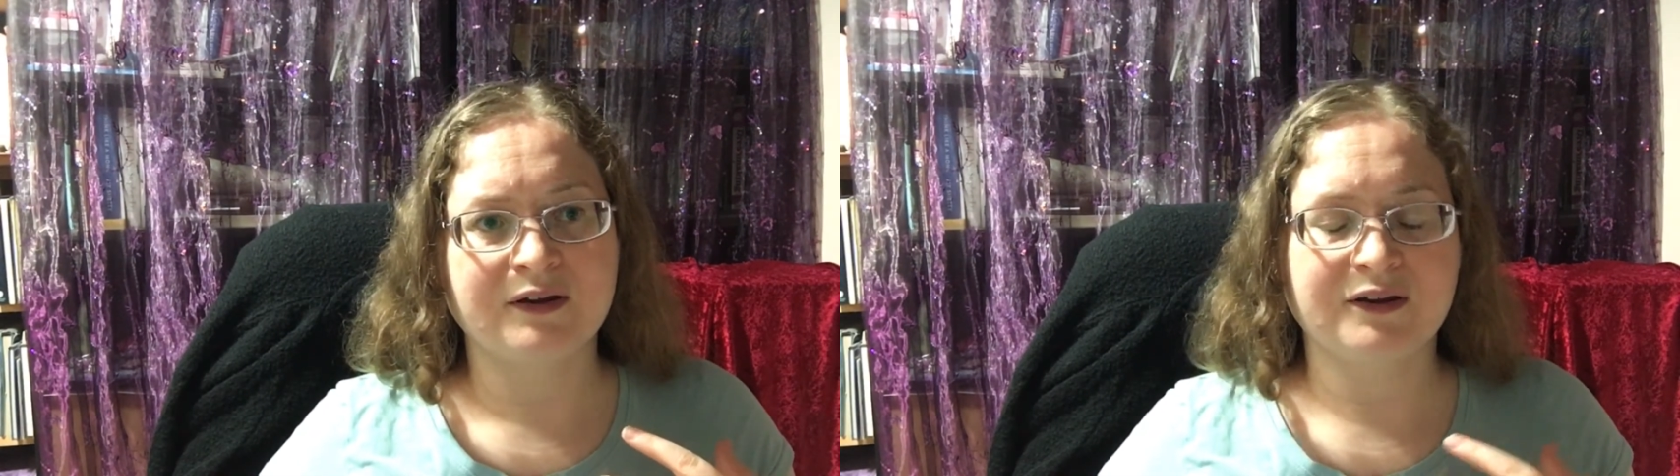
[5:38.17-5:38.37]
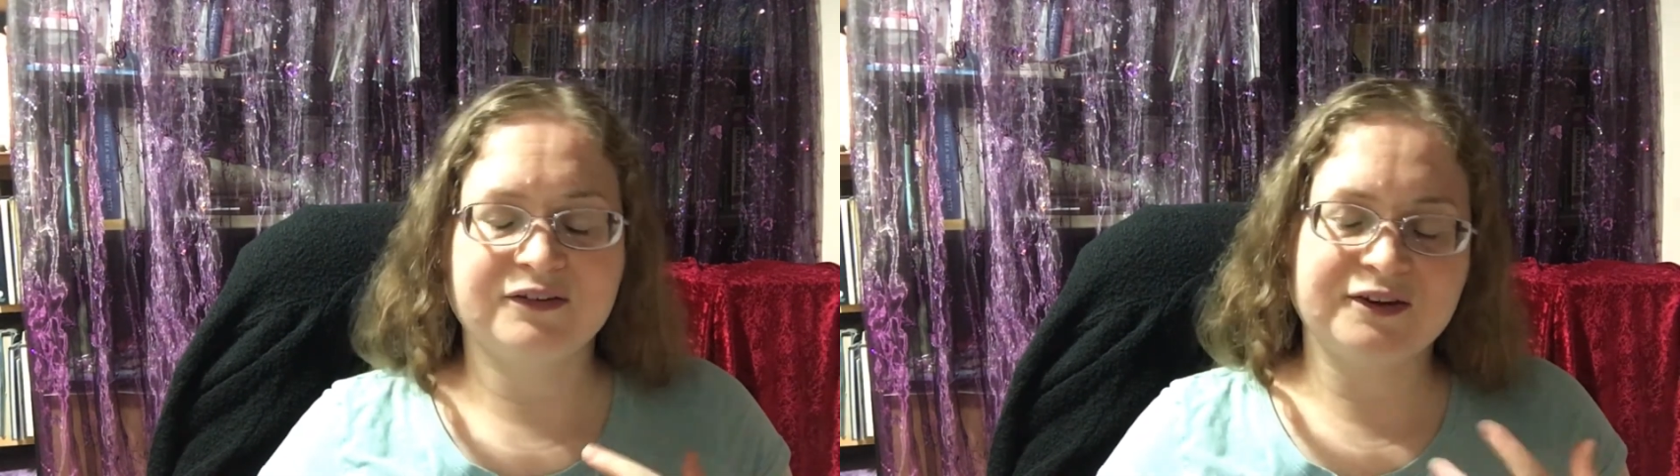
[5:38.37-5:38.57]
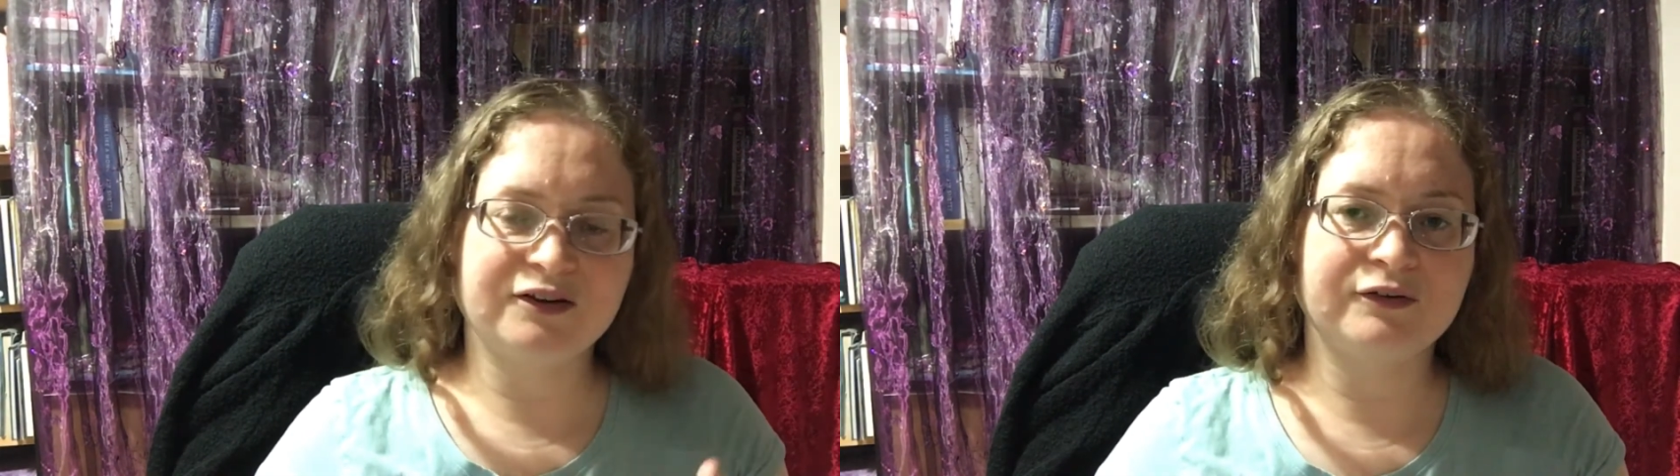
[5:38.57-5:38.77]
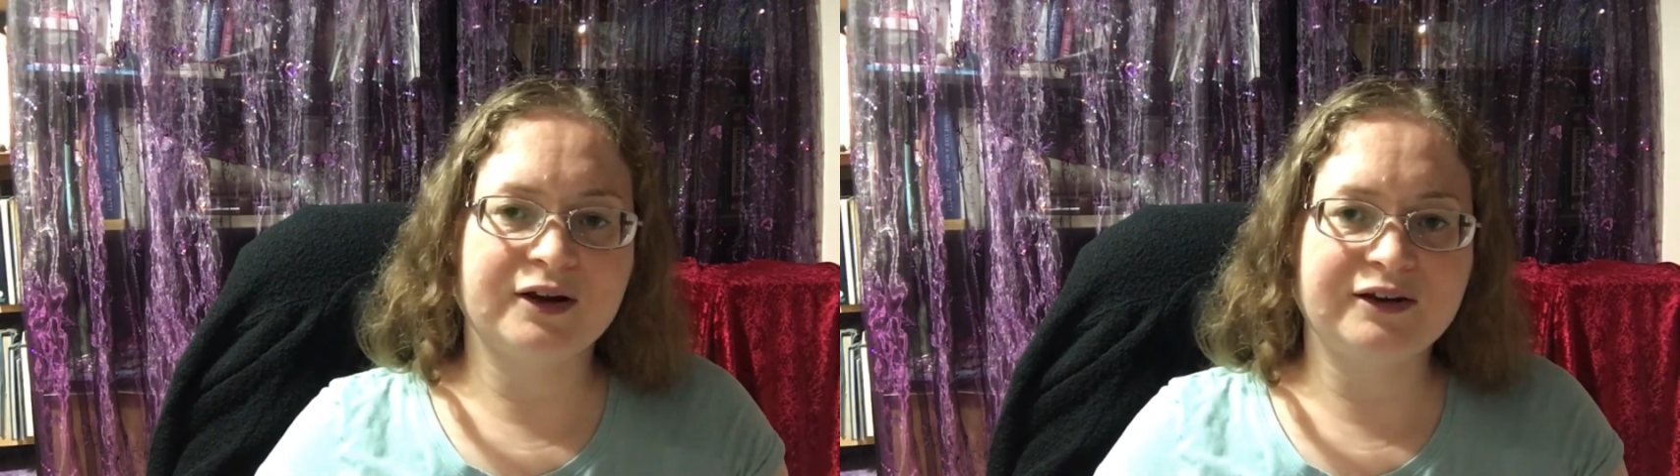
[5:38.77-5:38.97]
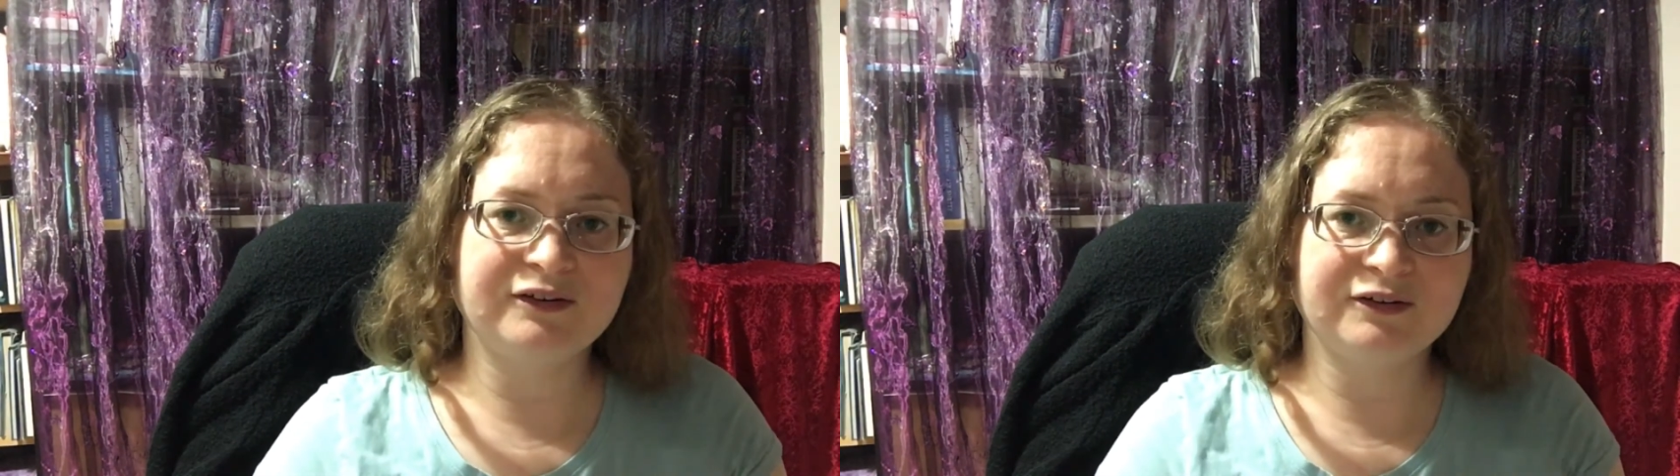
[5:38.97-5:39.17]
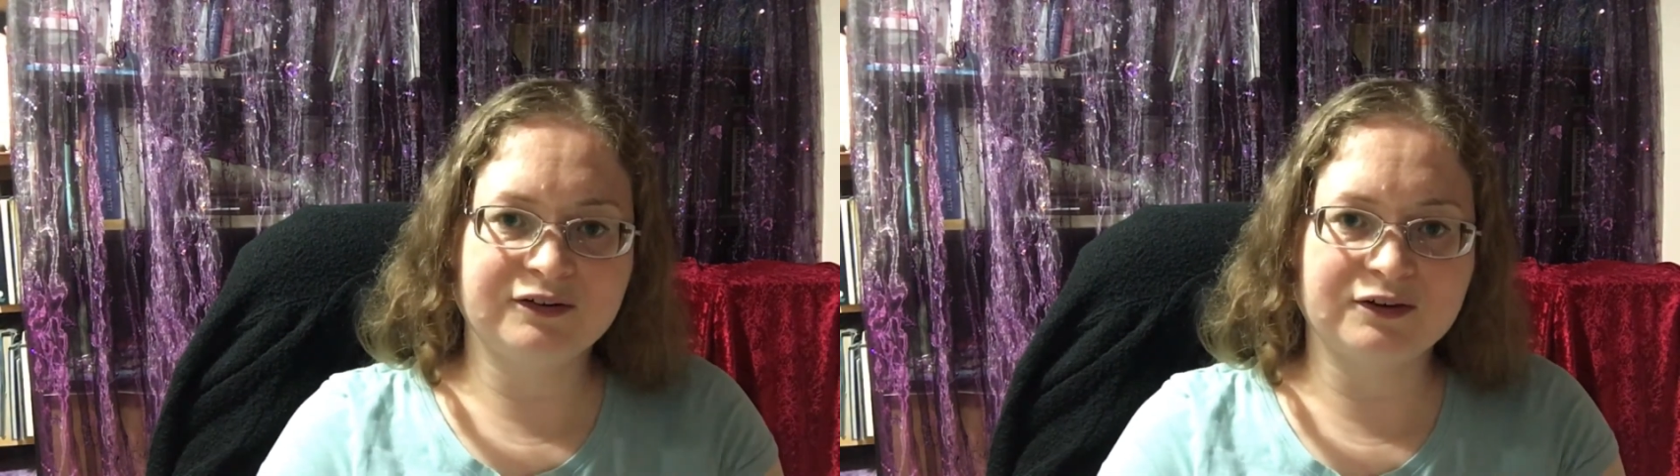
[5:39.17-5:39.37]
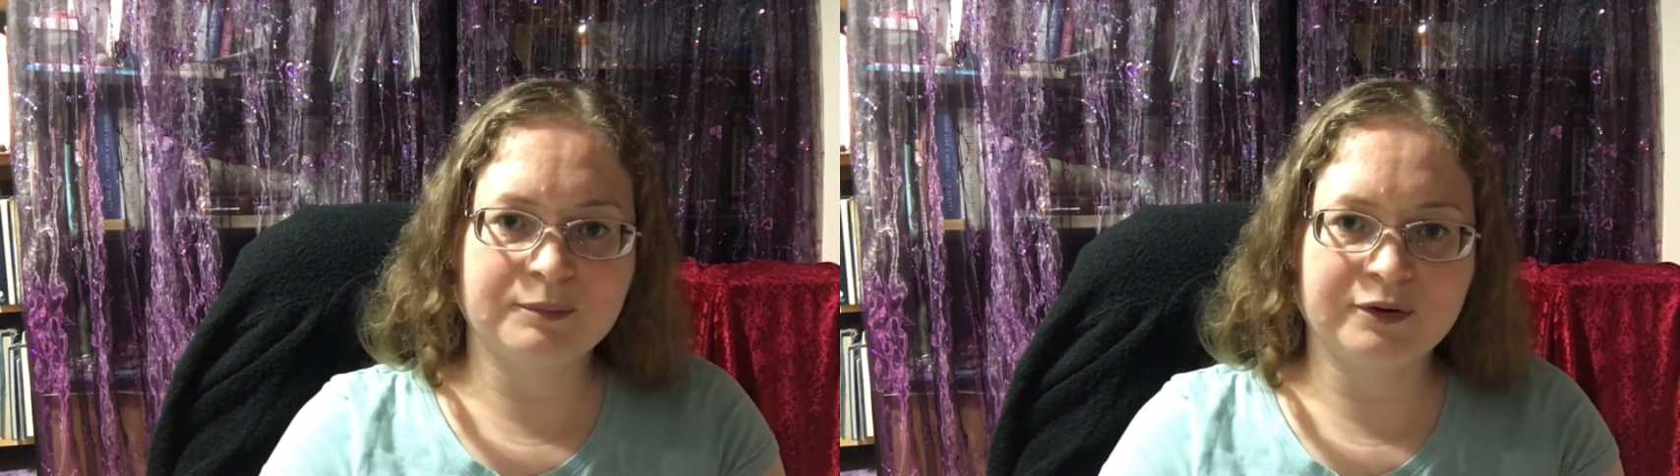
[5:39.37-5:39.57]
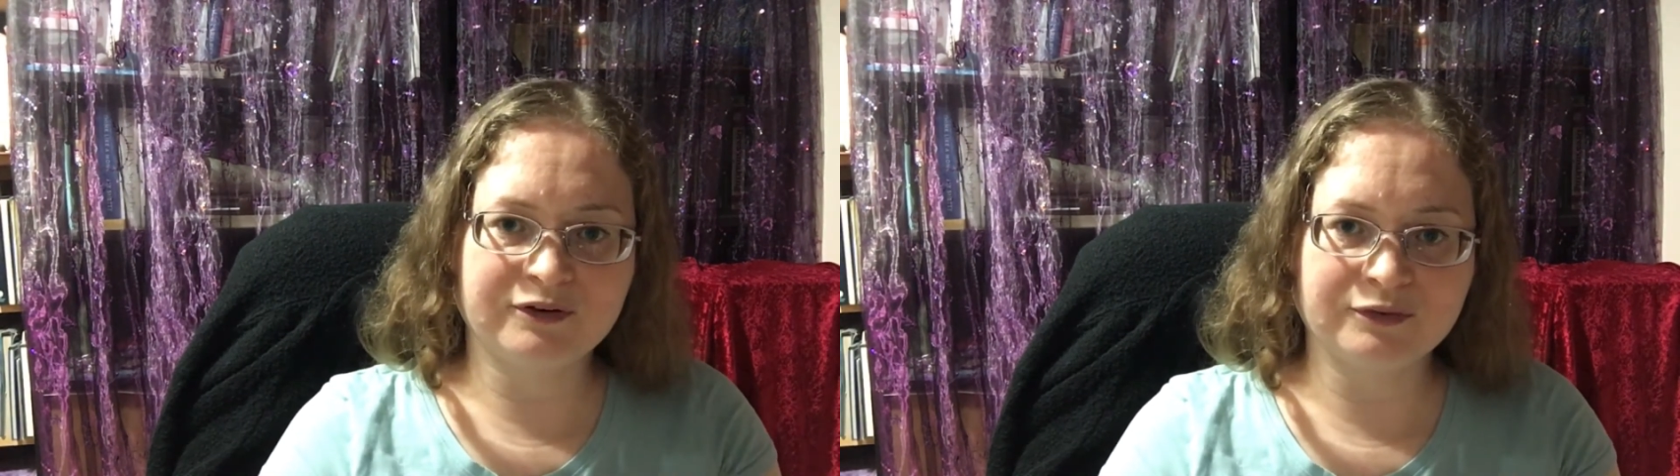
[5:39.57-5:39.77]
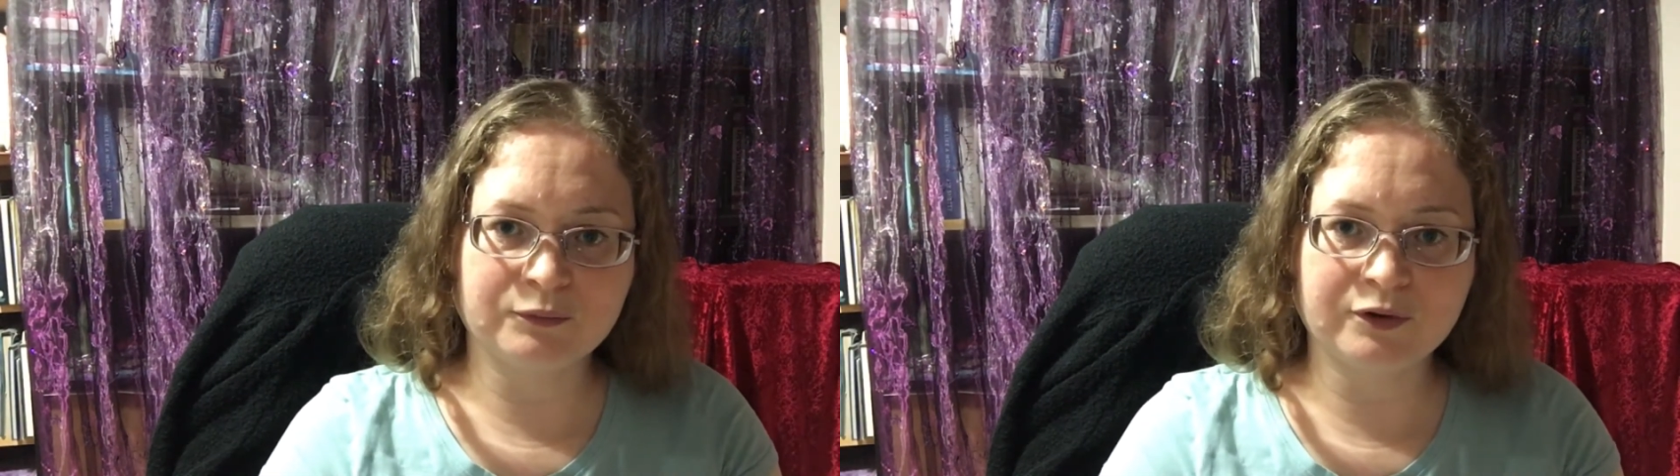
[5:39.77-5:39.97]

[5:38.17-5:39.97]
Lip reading: considerations that the person